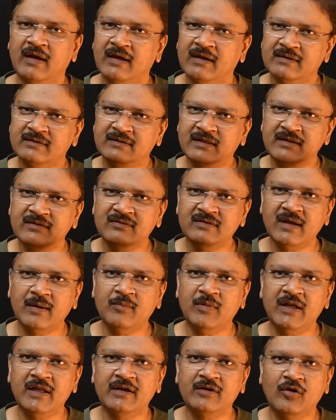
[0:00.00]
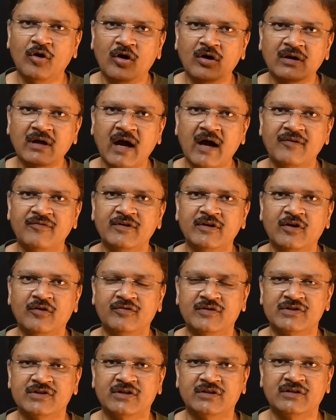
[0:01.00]
This doubling or halving of a
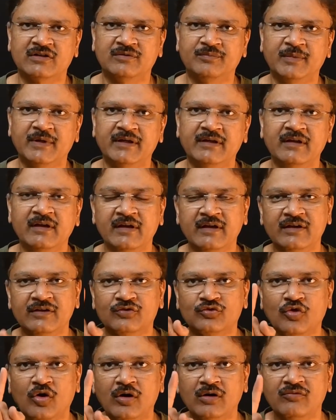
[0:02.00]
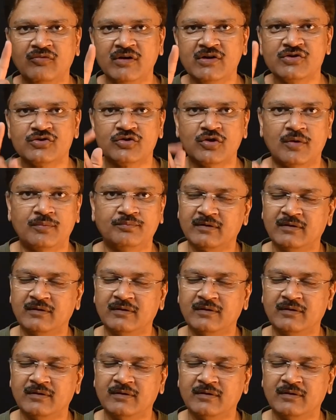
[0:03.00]
shutter speed is called one stop.